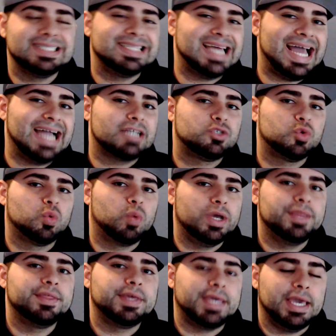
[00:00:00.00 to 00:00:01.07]
the actual way
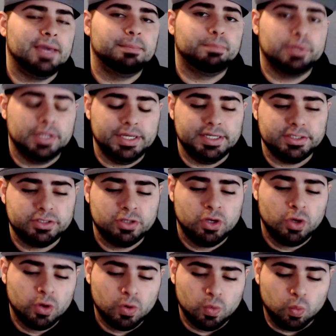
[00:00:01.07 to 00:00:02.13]
the game plays
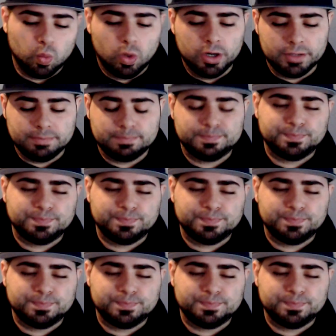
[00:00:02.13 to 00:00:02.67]
one